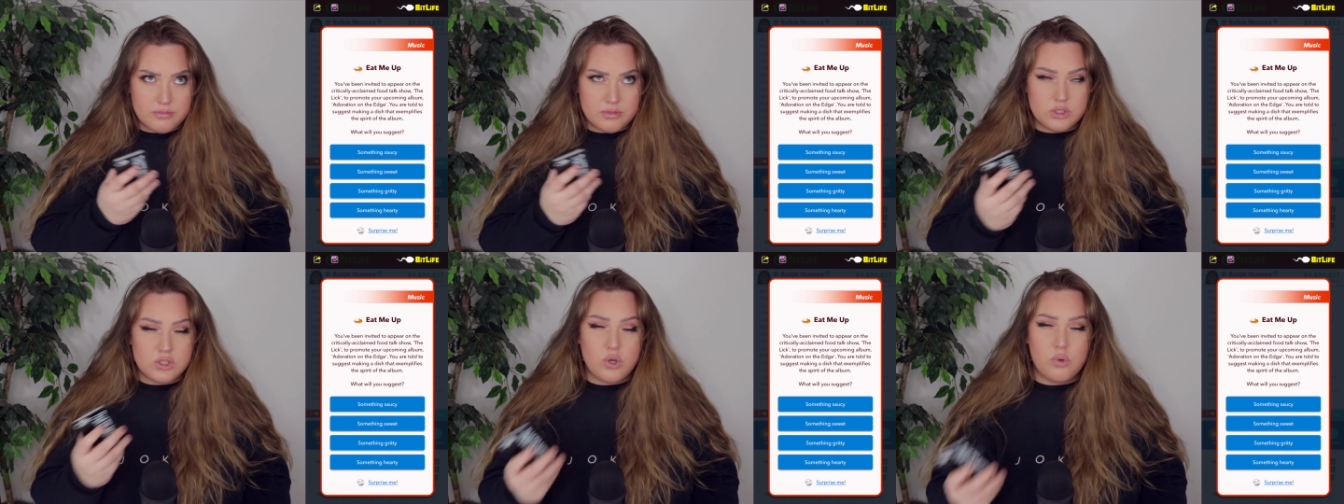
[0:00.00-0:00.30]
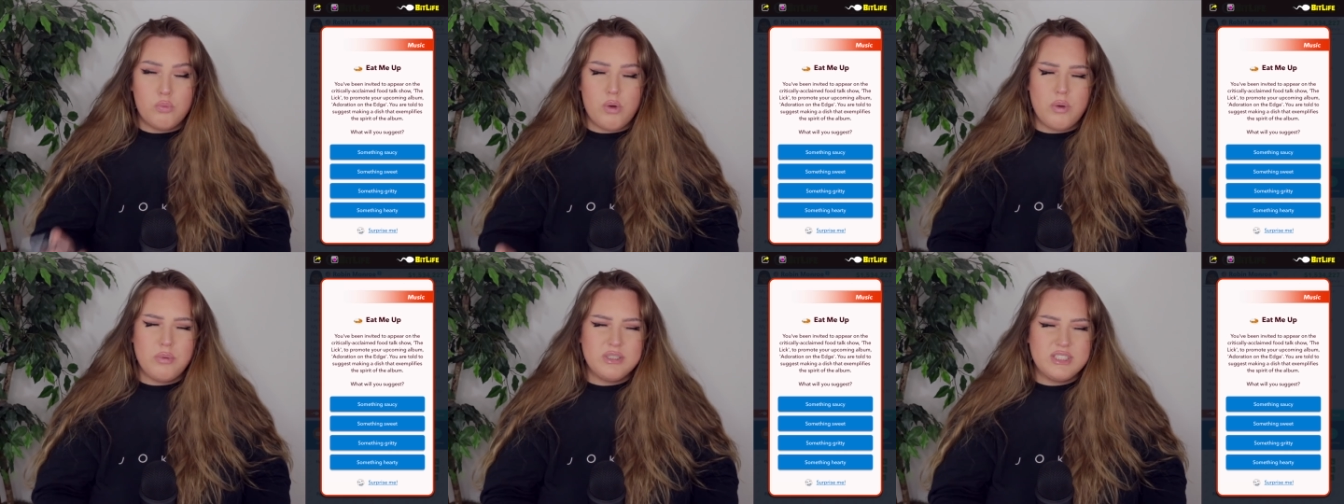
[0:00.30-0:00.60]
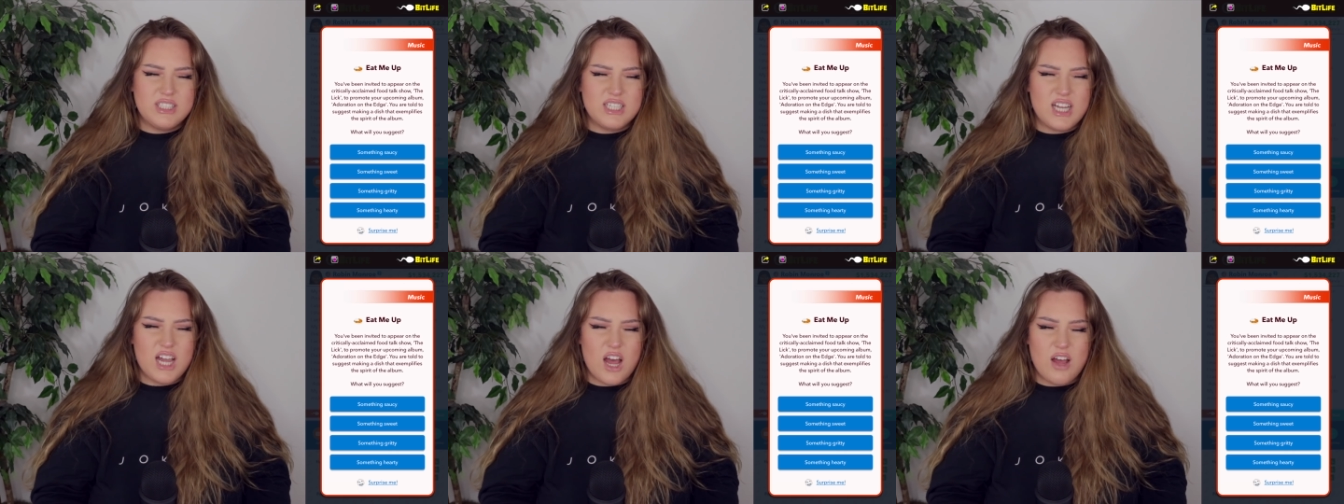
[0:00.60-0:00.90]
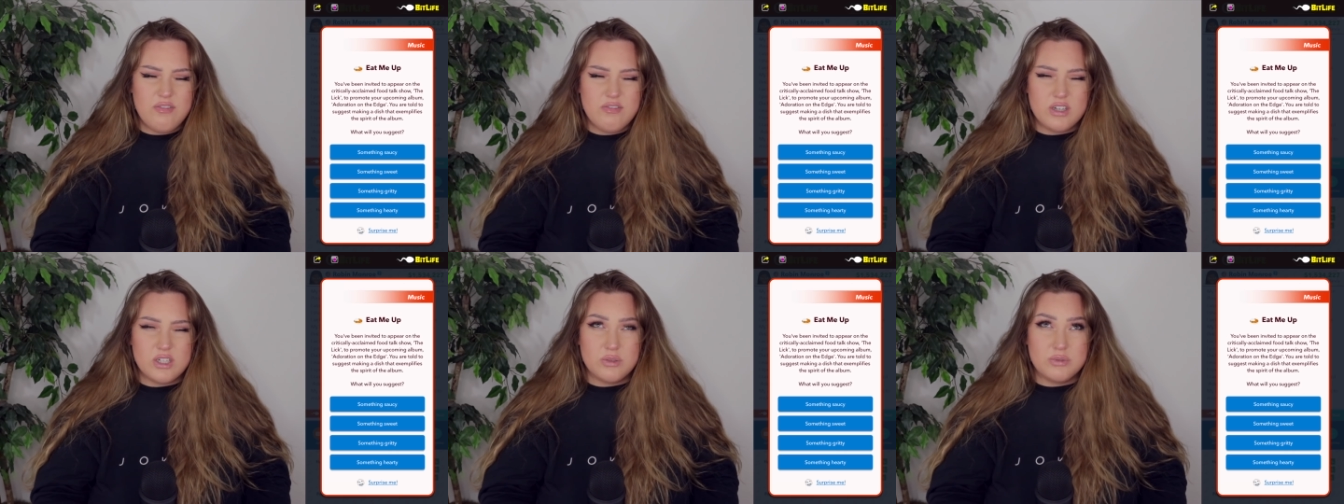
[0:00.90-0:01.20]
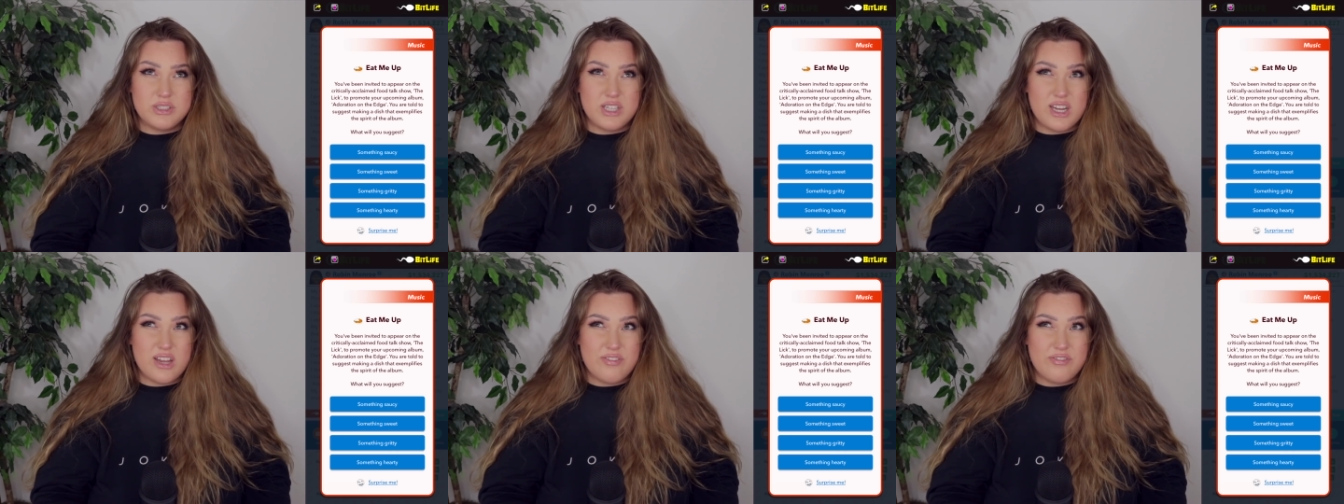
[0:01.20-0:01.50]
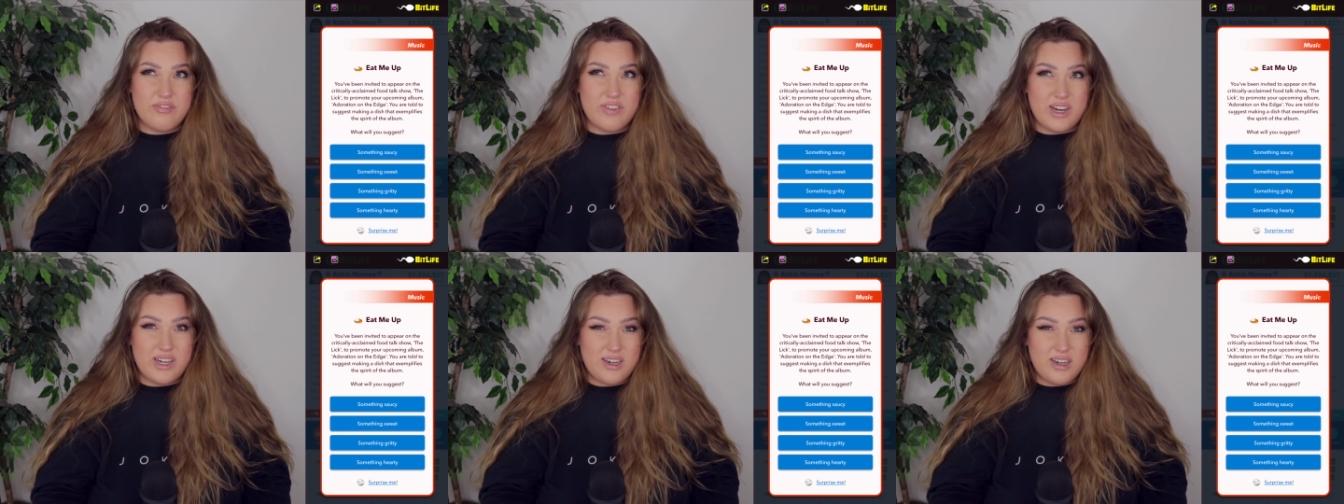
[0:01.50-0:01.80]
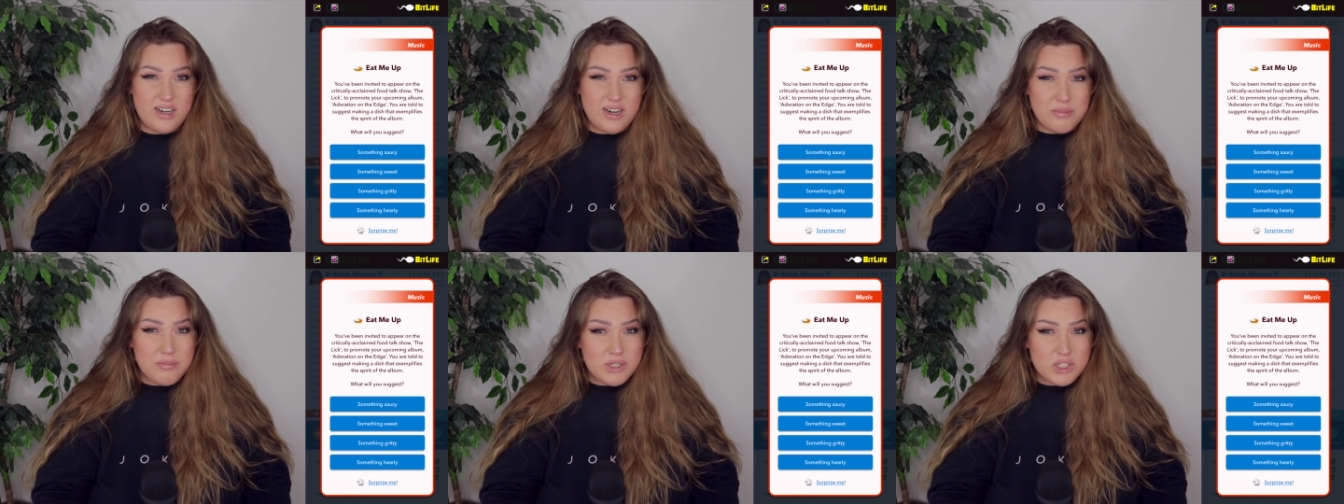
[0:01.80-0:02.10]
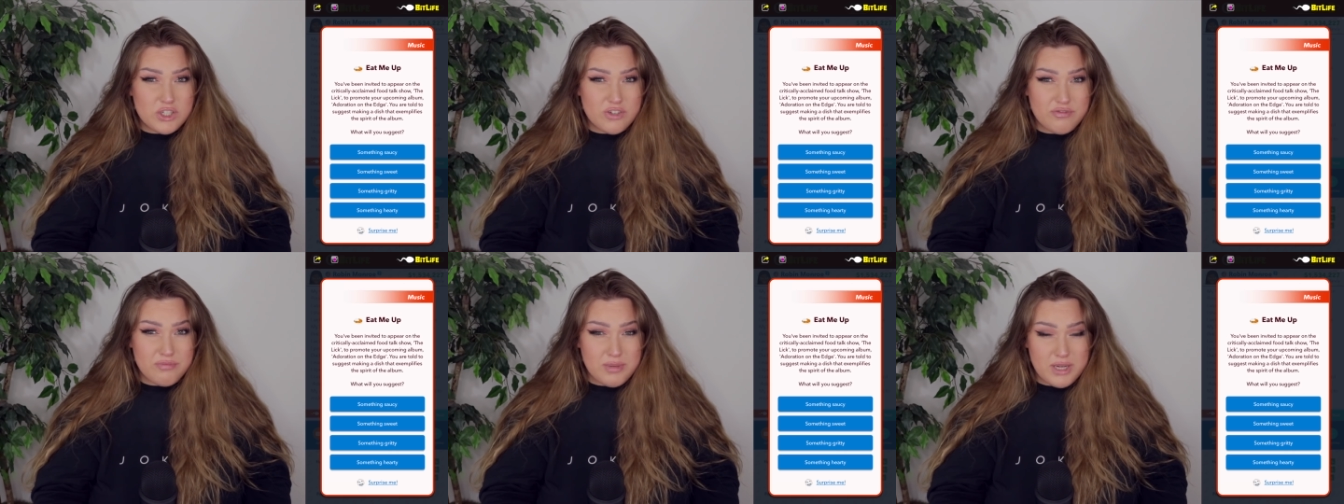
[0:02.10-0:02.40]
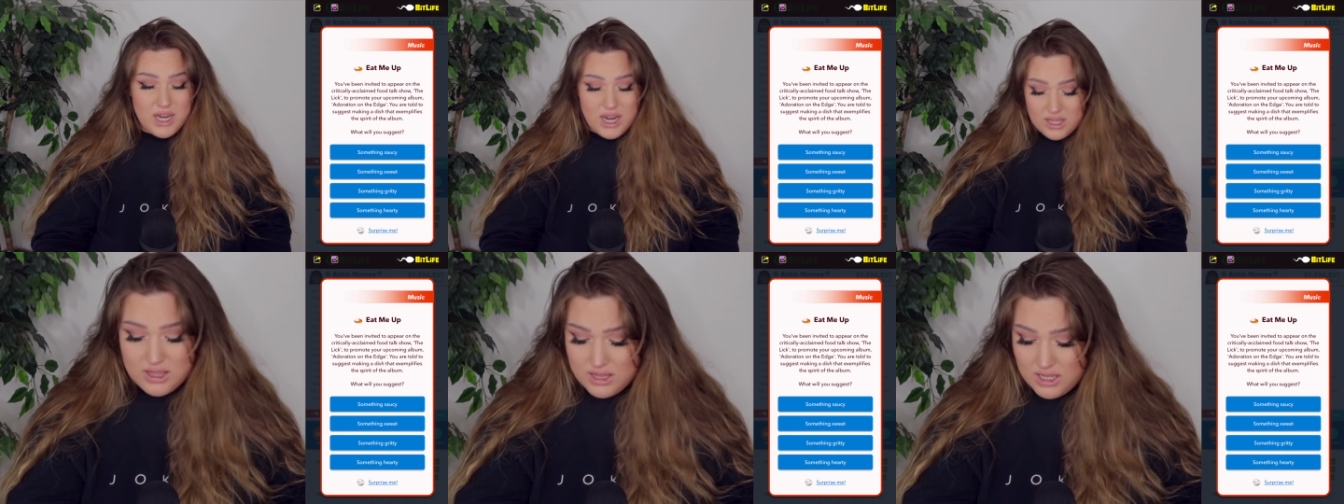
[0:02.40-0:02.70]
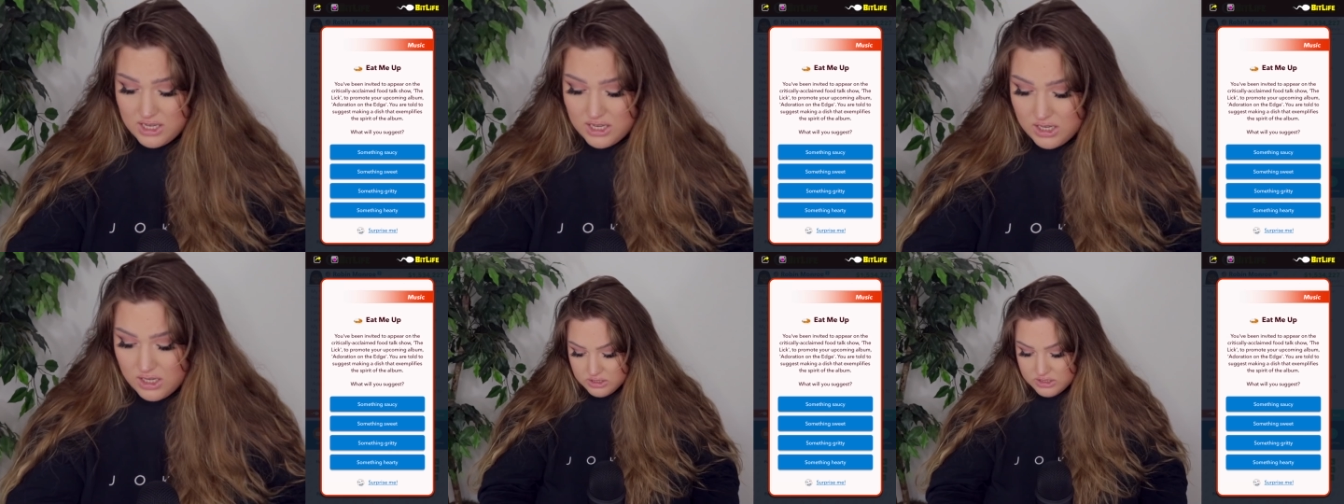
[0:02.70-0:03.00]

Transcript: So what was the cover? It was like a faded image of me, I think.